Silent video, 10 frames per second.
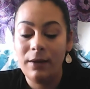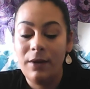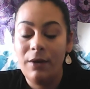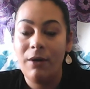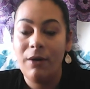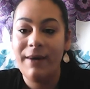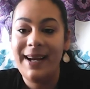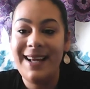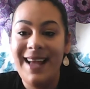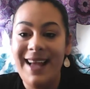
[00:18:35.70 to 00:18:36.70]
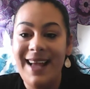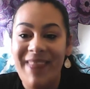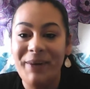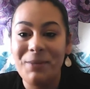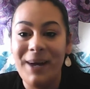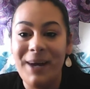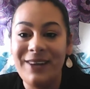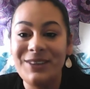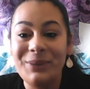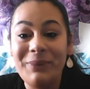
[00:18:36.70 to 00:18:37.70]
all right? That was pile
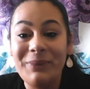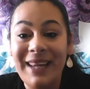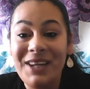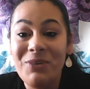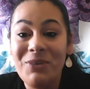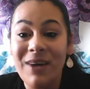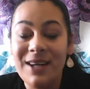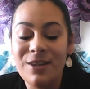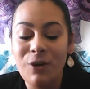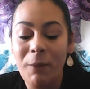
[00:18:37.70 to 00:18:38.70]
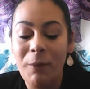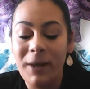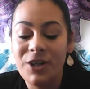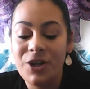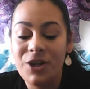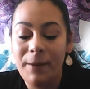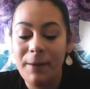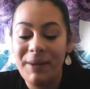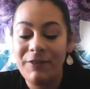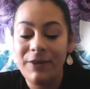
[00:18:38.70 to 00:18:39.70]
2. Thank you guys so much.
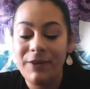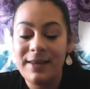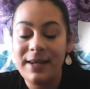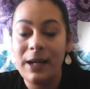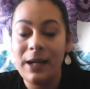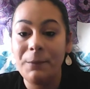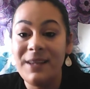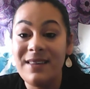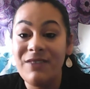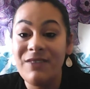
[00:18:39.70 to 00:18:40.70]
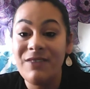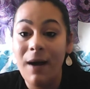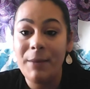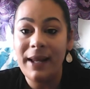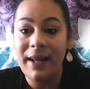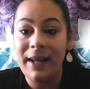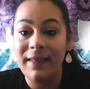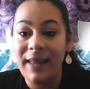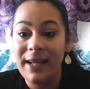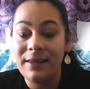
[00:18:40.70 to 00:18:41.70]
If it resonated, please leave a comment and
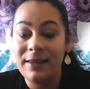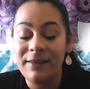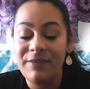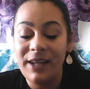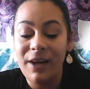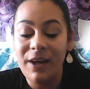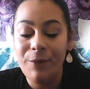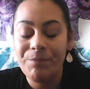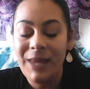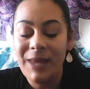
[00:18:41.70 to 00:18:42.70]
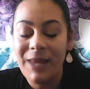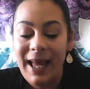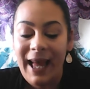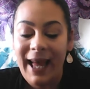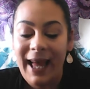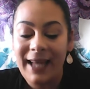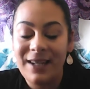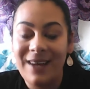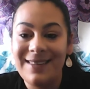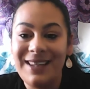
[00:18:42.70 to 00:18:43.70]
like the video, and
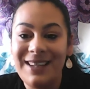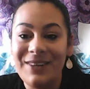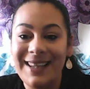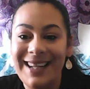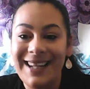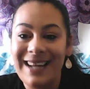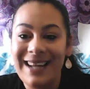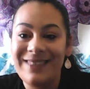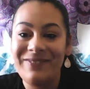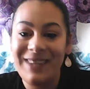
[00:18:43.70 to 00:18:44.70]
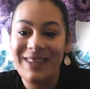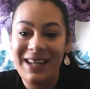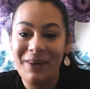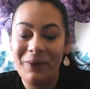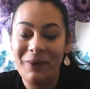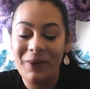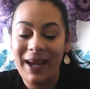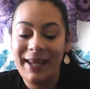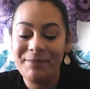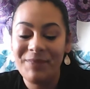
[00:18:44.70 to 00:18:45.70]
I'll see you in the next video,
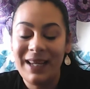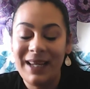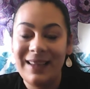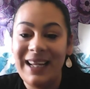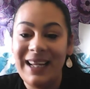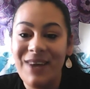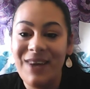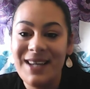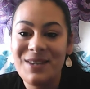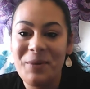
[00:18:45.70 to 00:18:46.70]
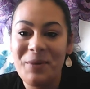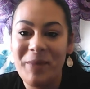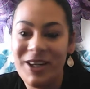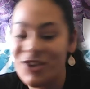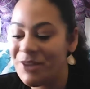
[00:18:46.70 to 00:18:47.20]
okay? Thank you guys so much.